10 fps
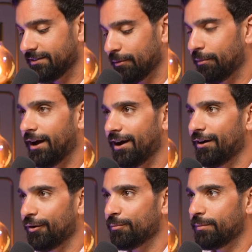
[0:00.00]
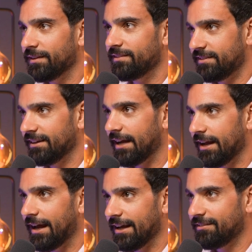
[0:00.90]
Somehow, but still,
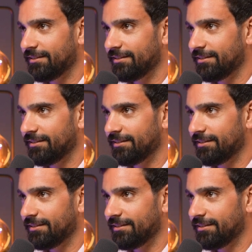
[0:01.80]
I